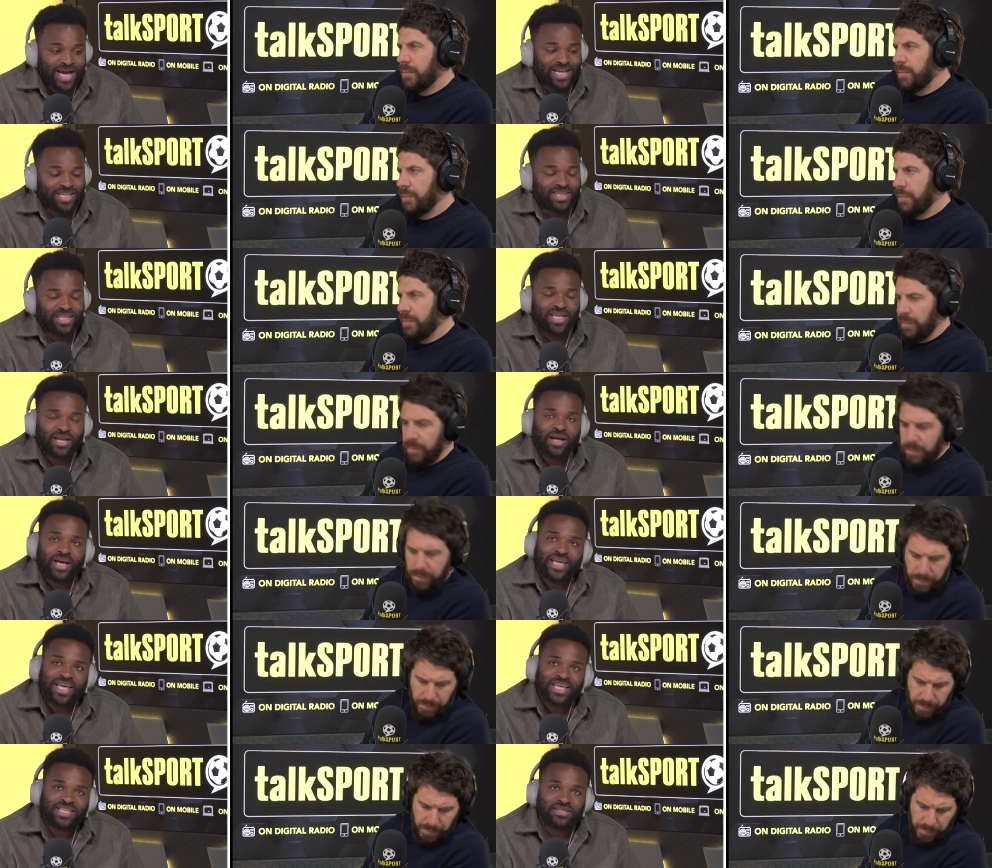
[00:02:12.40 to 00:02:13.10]
Speaker 1: and
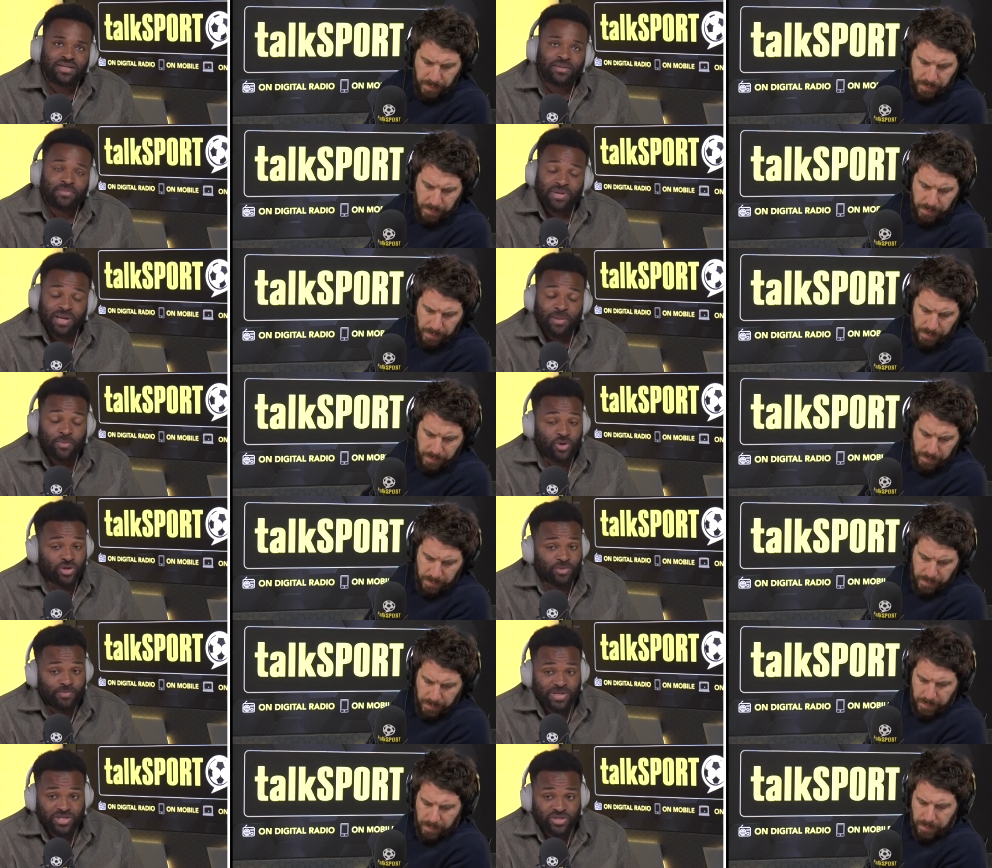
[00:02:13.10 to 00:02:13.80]
I'm
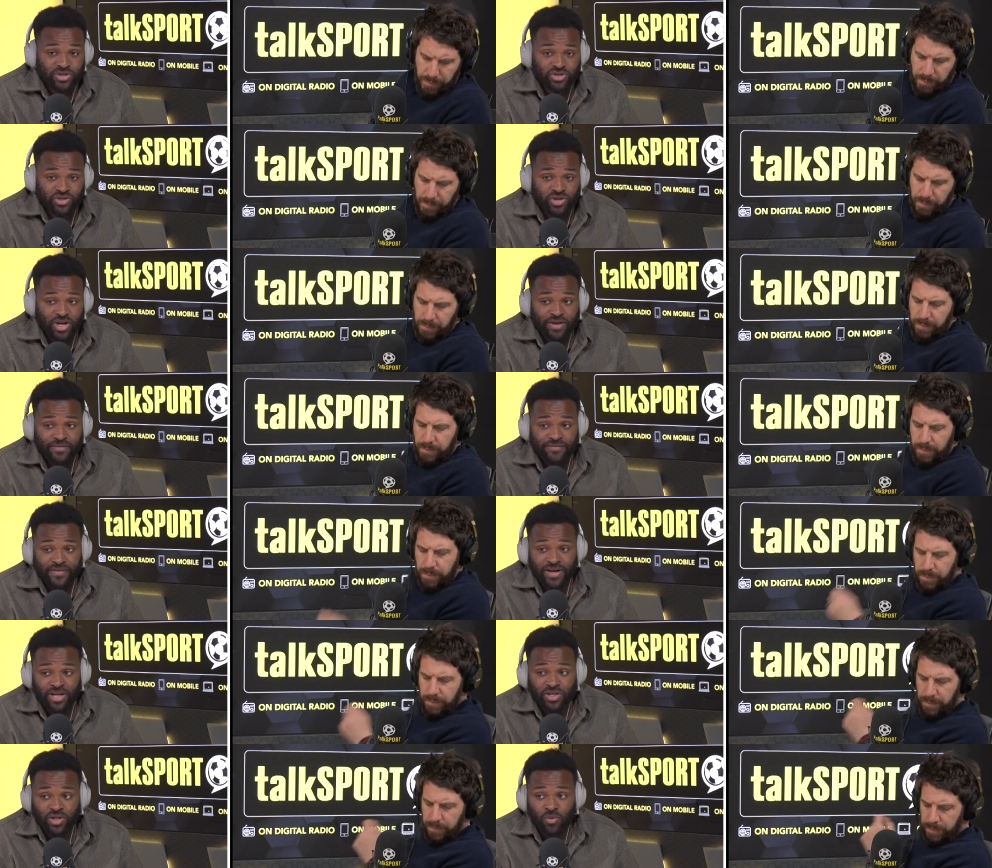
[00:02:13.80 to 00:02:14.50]
not a Manchester United
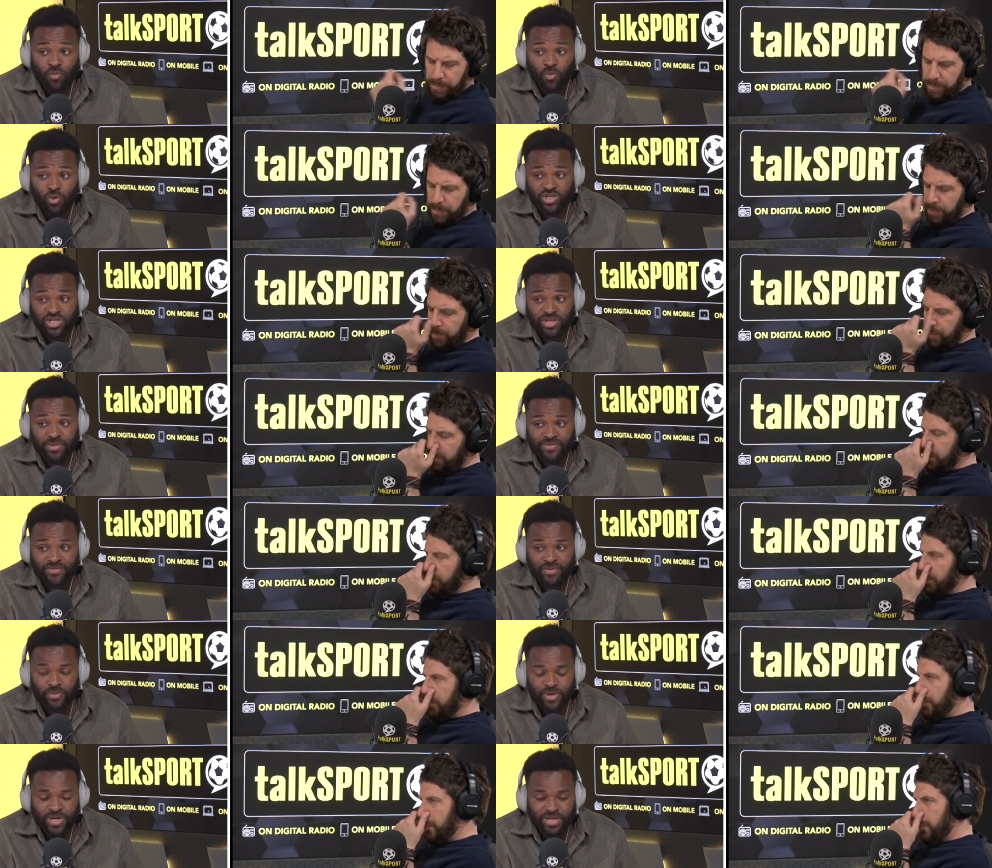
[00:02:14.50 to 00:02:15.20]
fan, I don't watch them
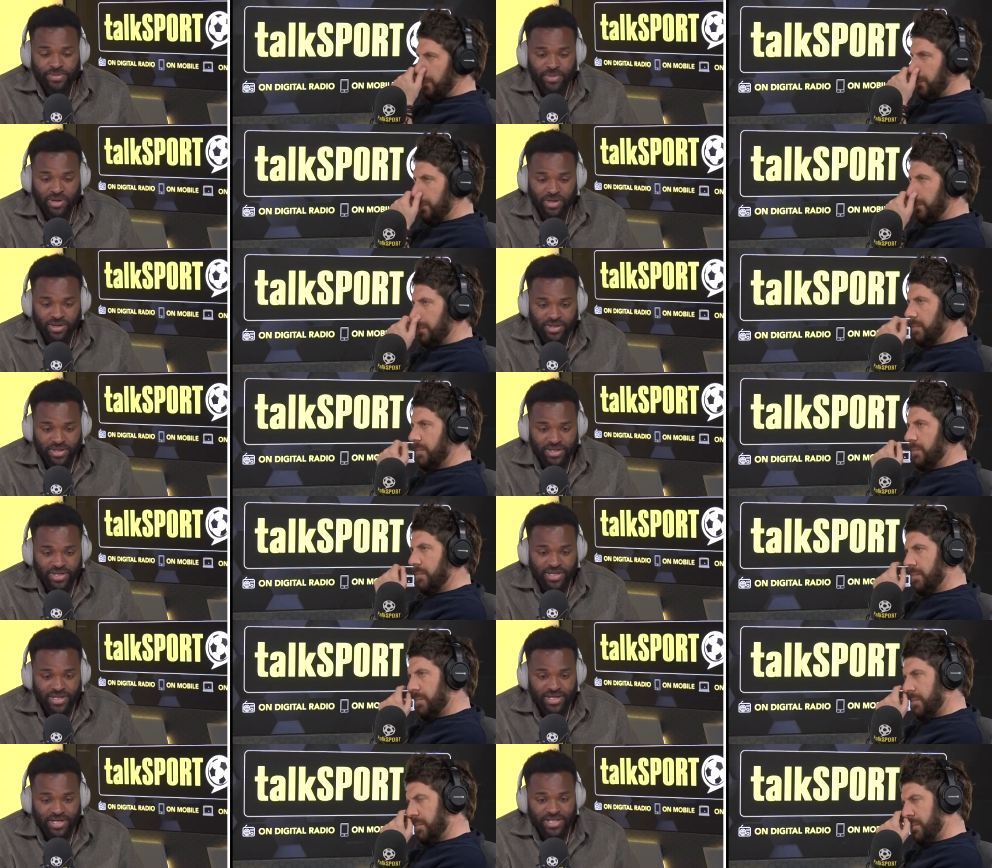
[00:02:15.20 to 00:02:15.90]
every week, but
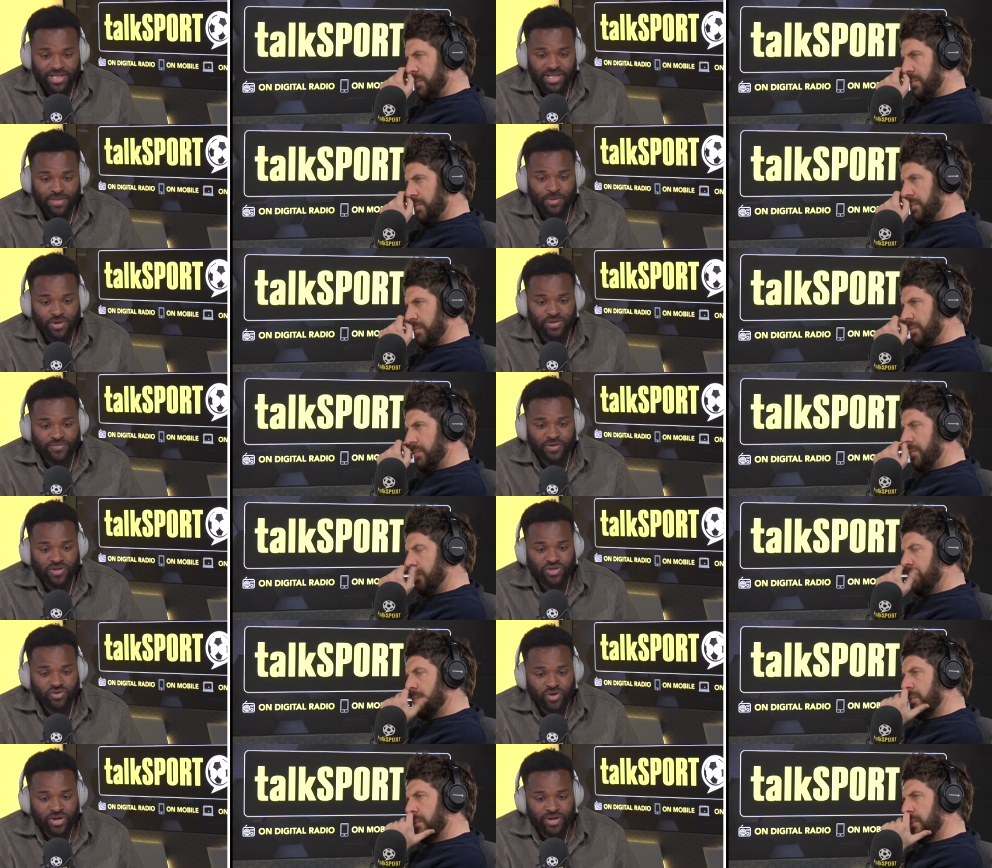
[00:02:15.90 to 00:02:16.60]
the most
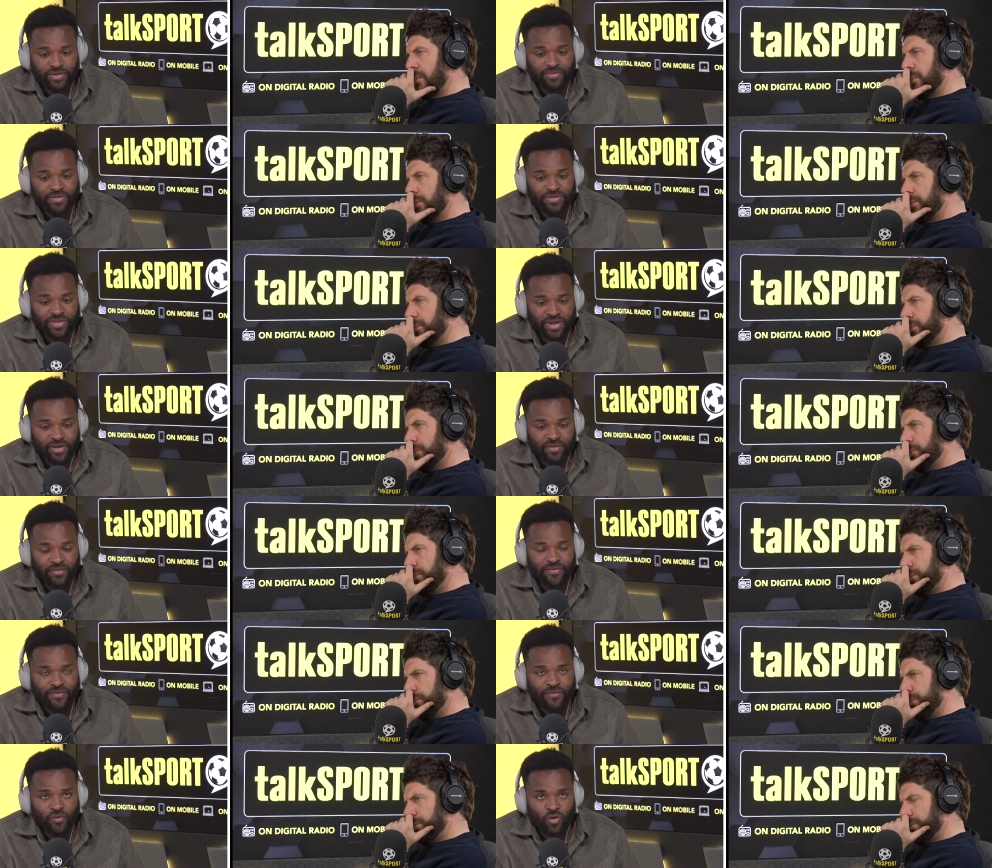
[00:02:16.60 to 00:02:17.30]
frustrating
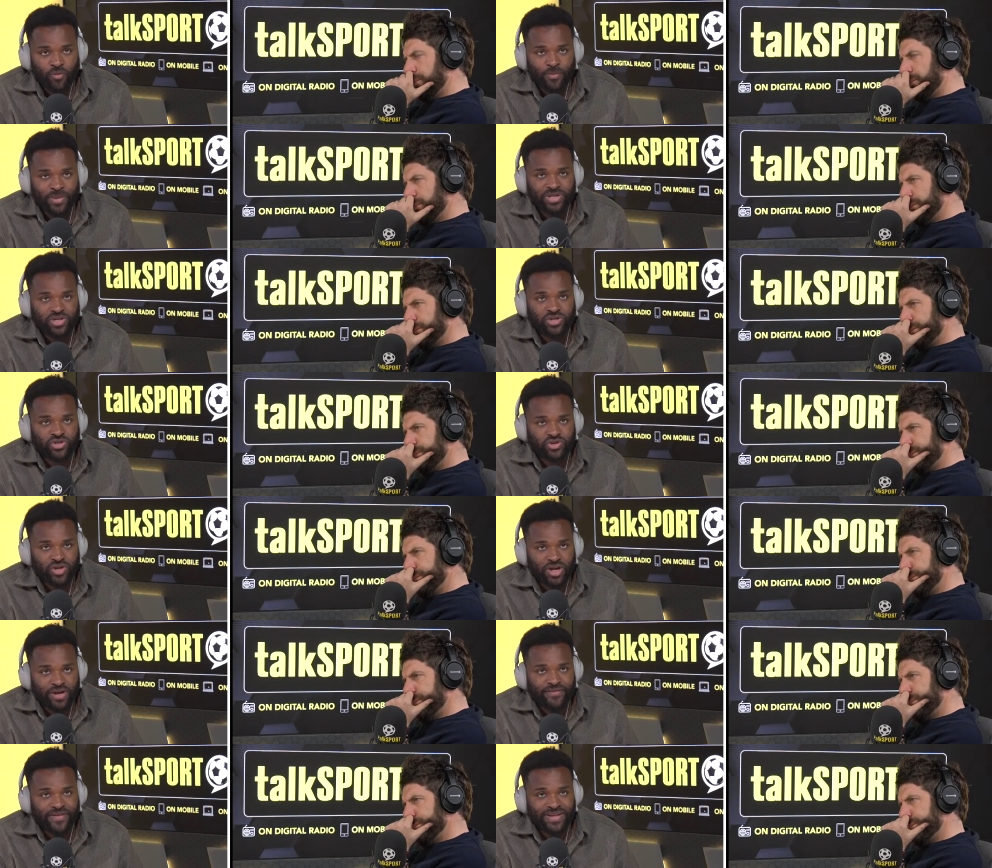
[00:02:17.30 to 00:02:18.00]
thing for
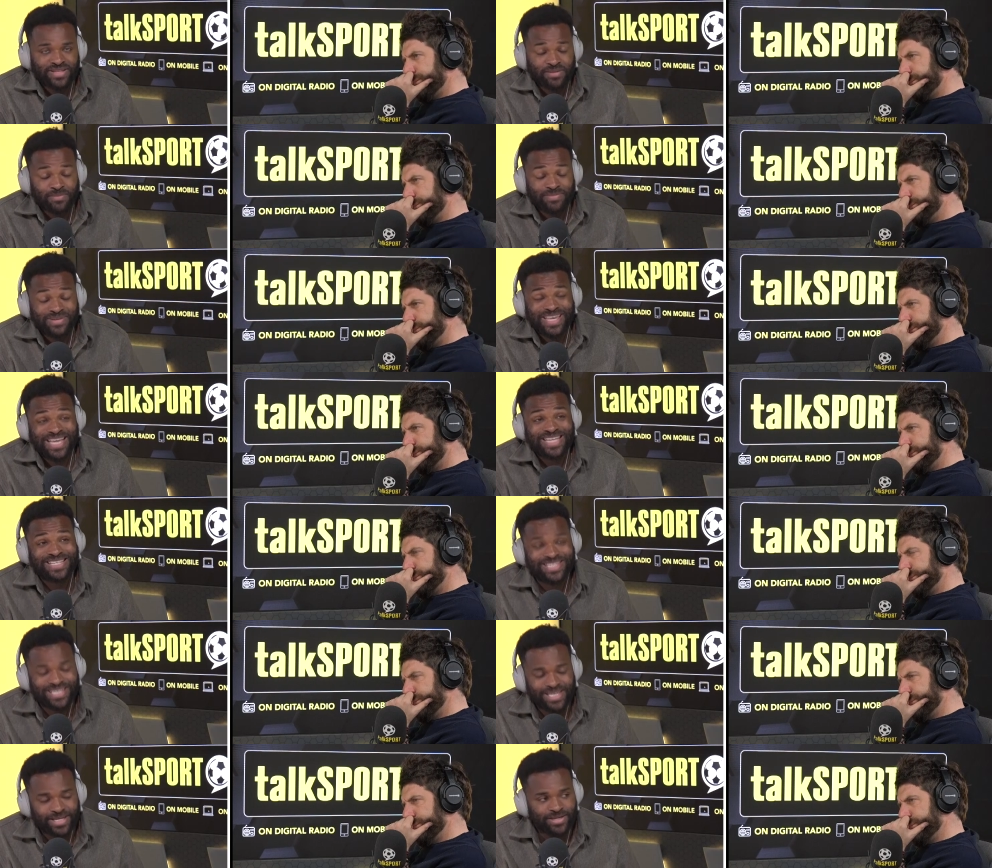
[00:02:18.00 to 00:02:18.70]
Manchester United fans, I'm
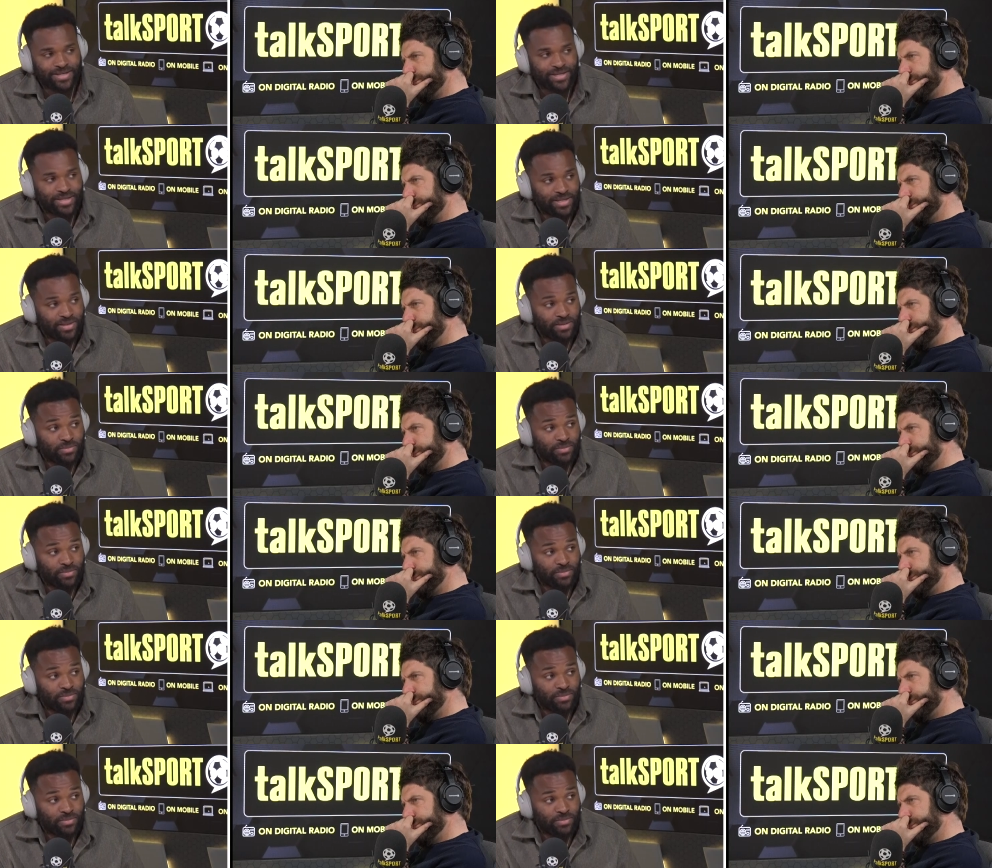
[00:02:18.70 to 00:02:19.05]
guessing,